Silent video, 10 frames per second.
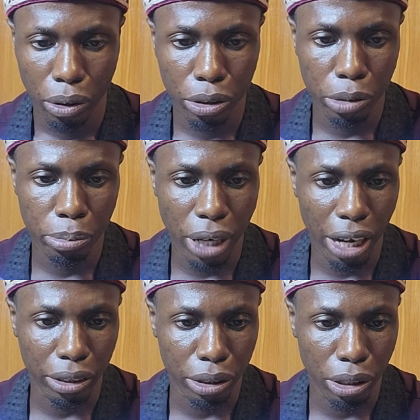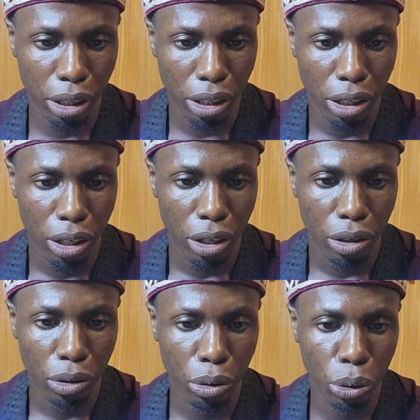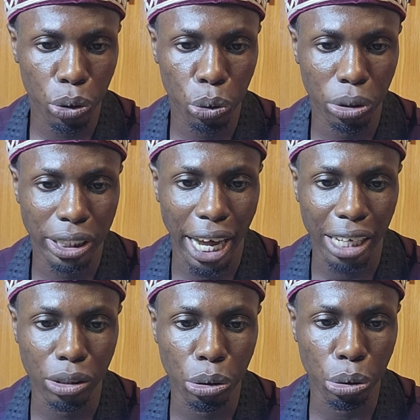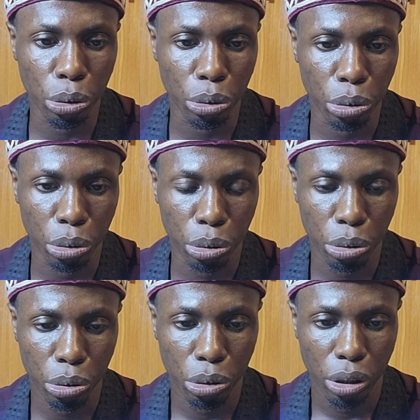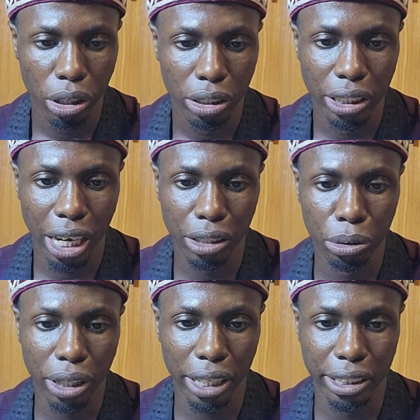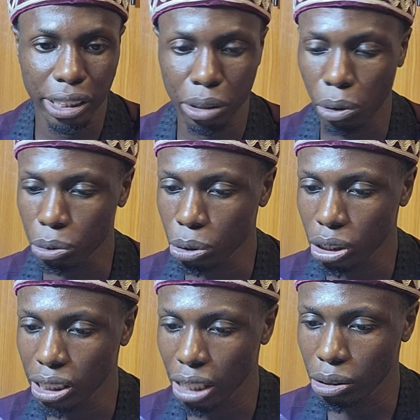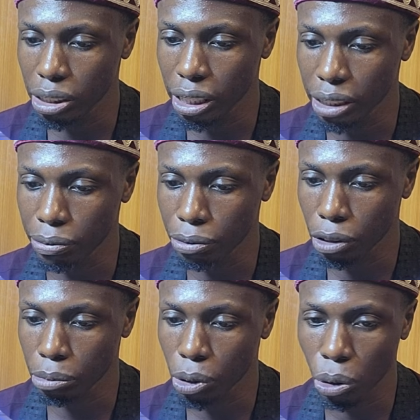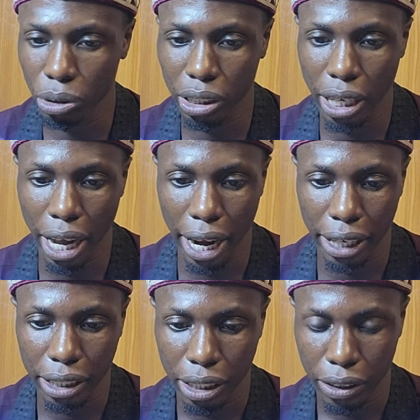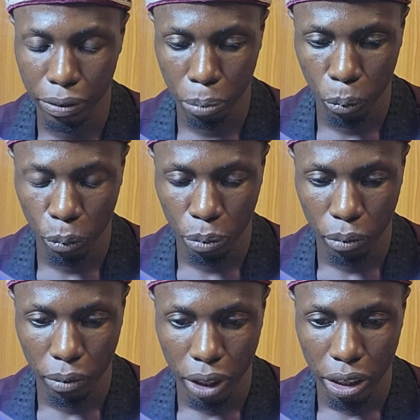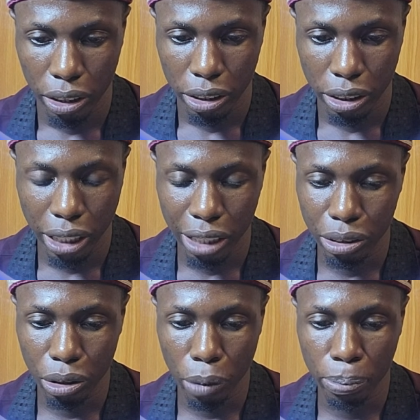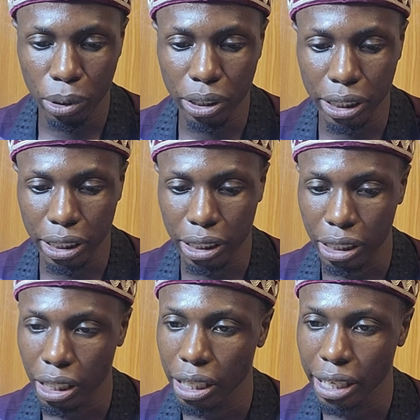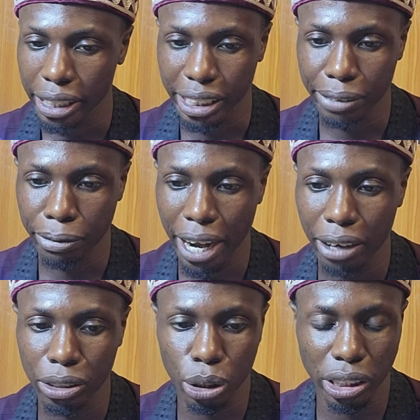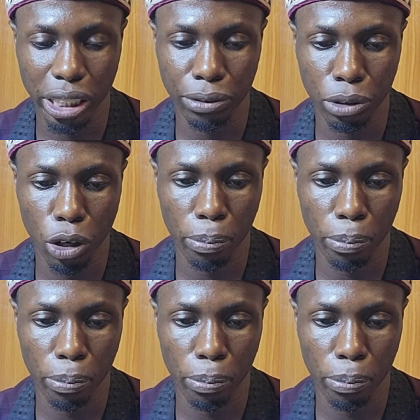When we browse, go to download and see what we just downloaded from Claude AI. Upload it. You can see file successfully